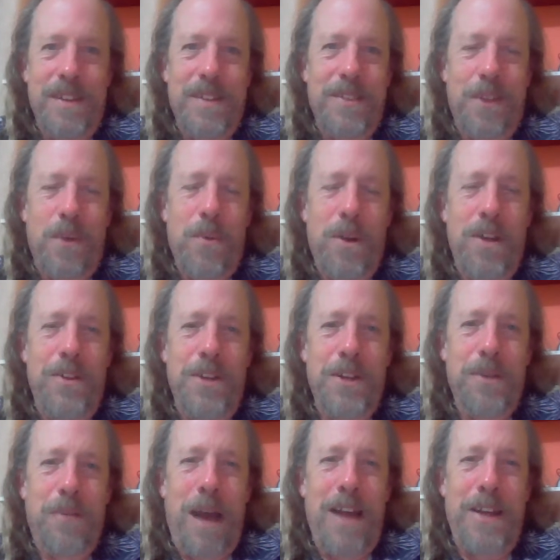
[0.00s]
the one
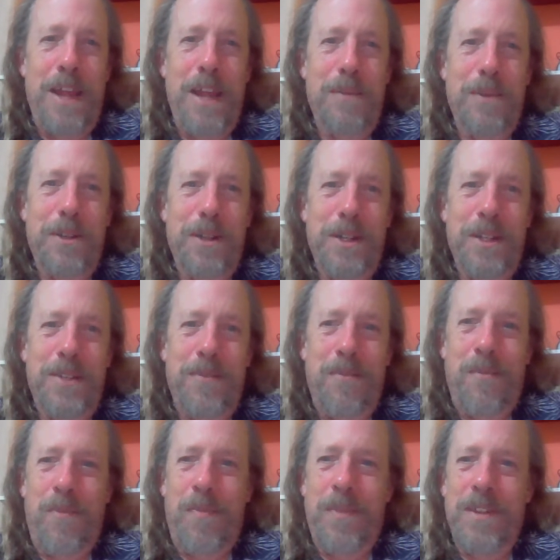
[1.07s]
near my neighborhood,
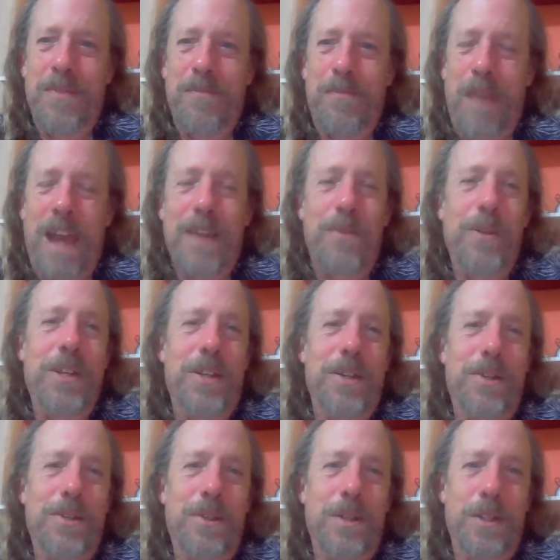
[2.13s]
back when they
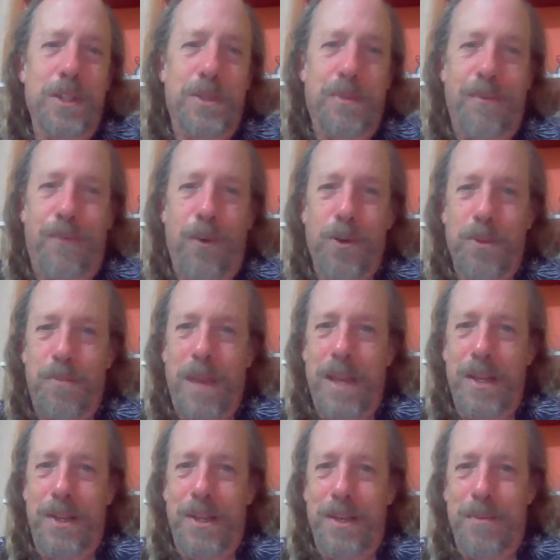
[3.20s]
were doing this before the
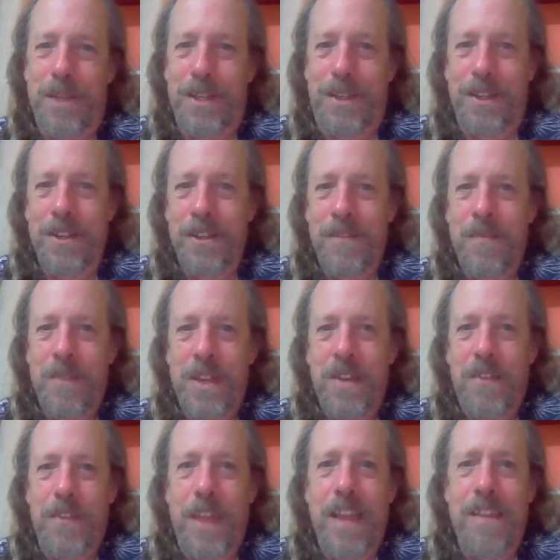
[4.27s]
pandemic,
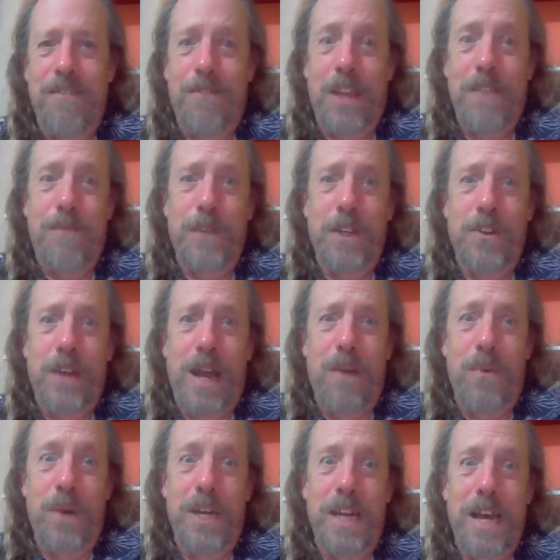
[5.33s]
they figured
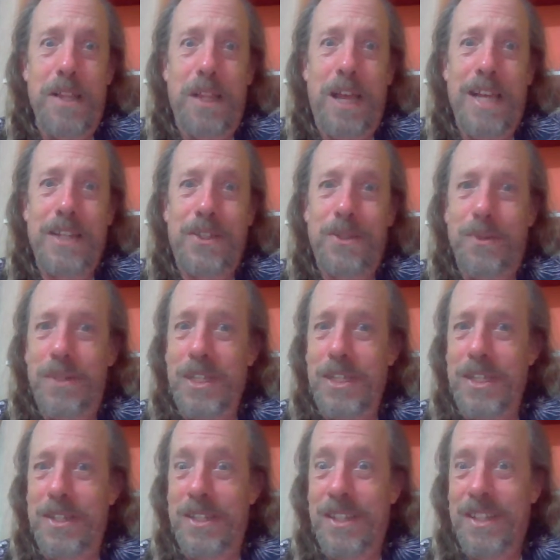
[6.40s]
out what I like to
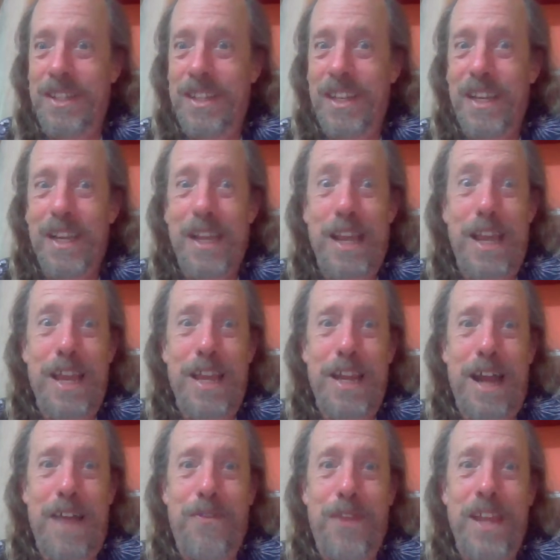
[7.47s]
eat. And
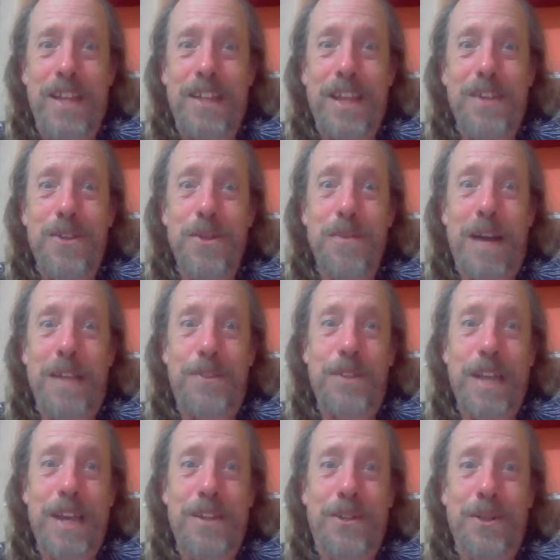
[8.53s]
I think they knew my
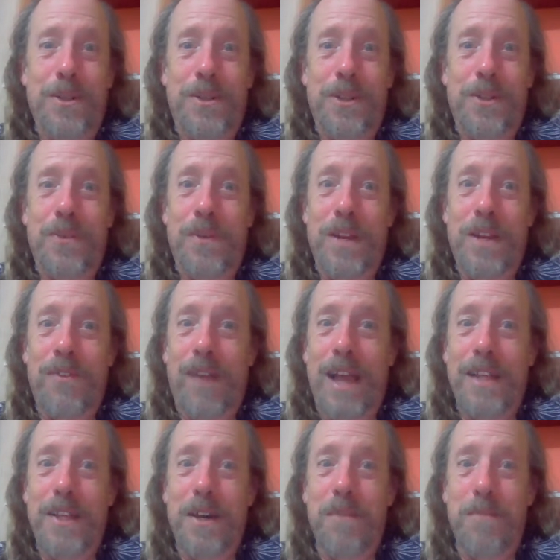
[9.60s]
schedule because whenever
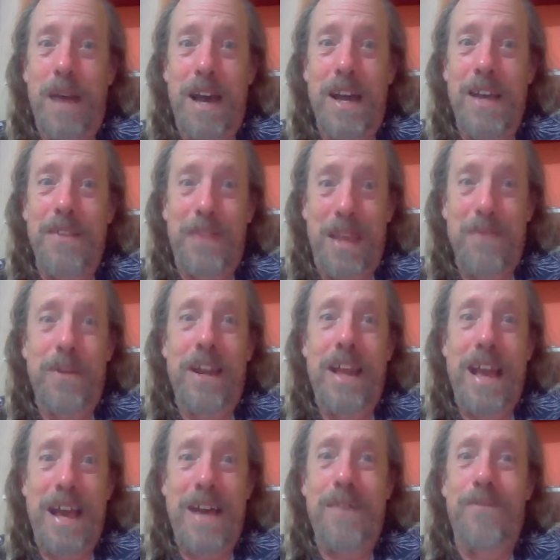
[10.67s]
I come by, they would
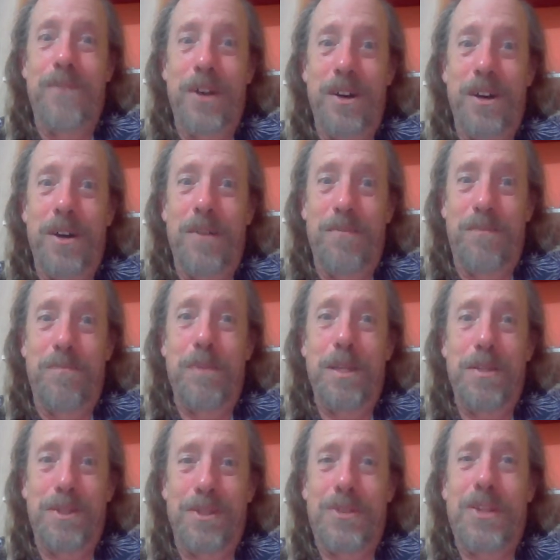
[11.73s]
have a
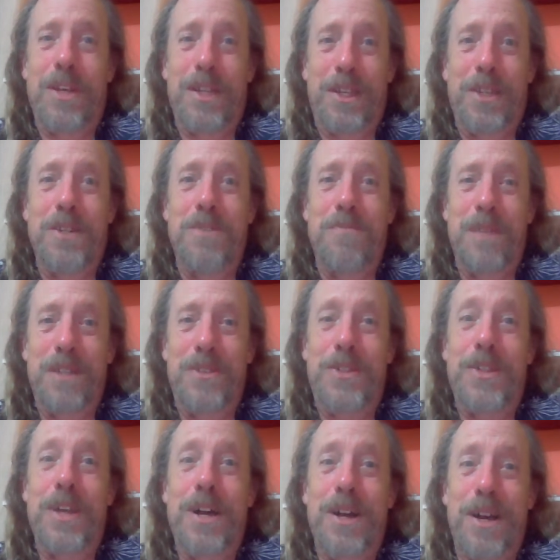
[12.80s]
piece of chicken and be
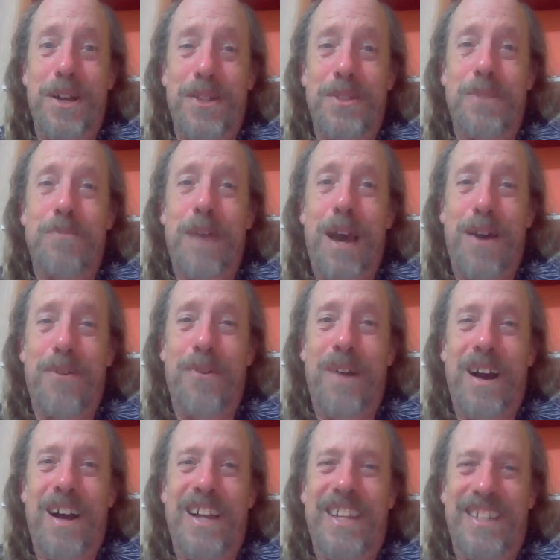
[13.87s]
just about
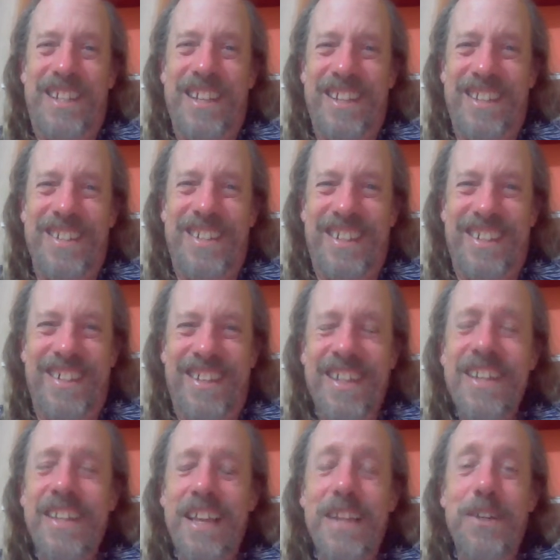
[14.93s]
right.
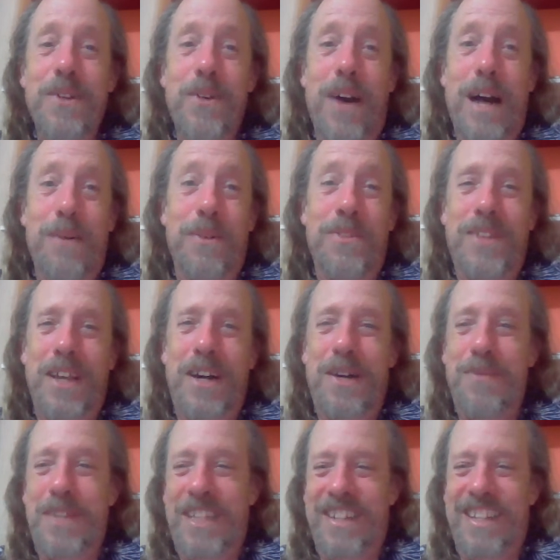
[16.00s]
They knew I was
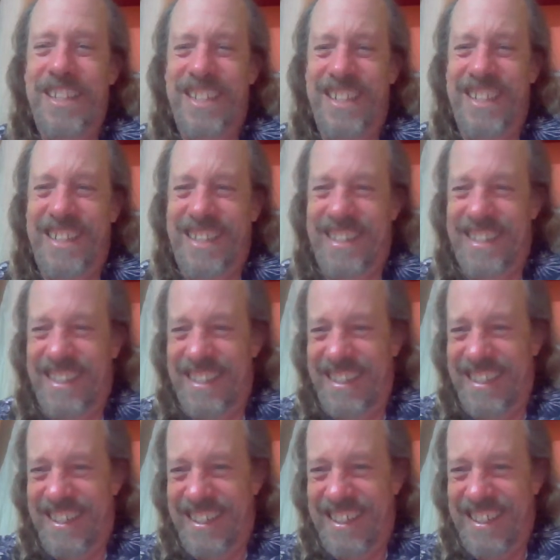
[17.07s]
coming.
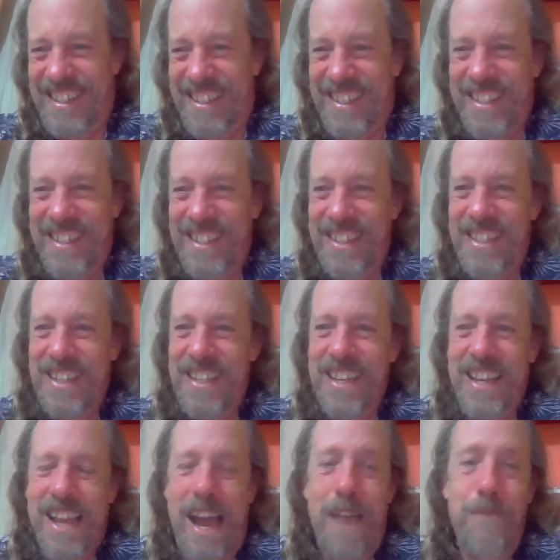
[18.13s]
I
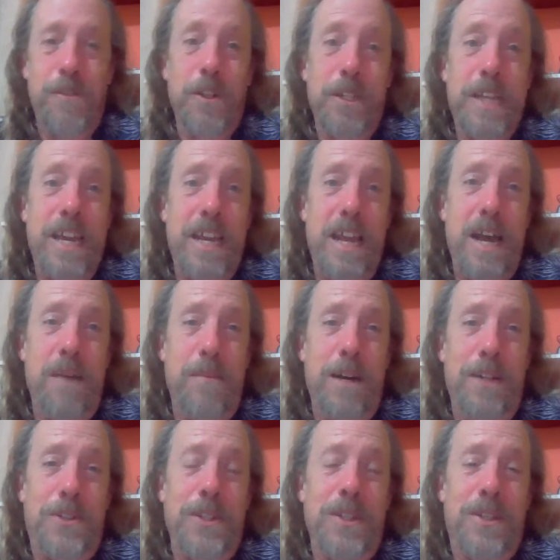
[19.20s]
forget how
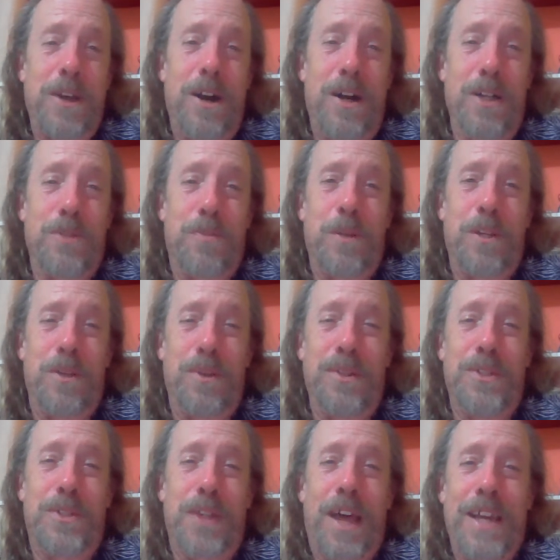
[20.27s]
much it cost, but it
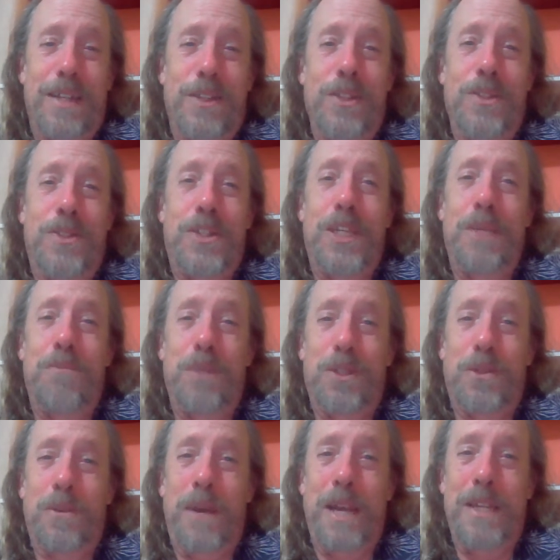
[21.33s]
was like the
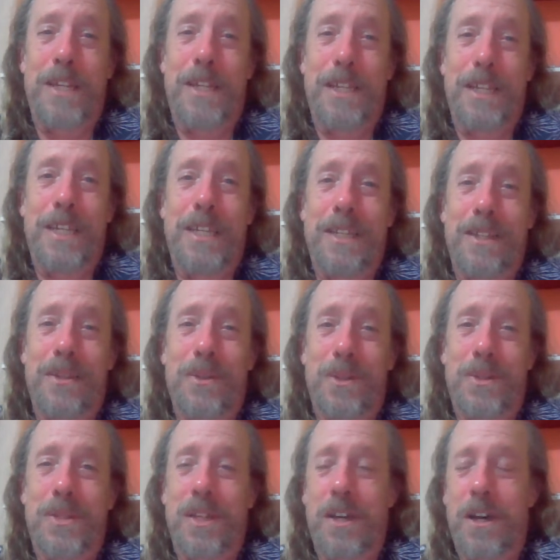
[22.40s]
cheapest way to eat. It
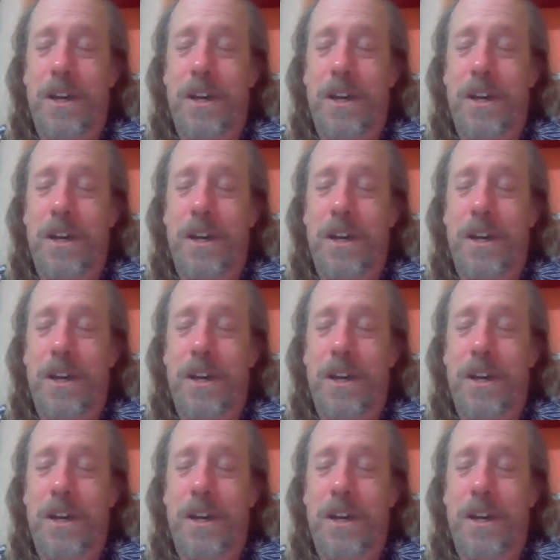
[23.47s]
was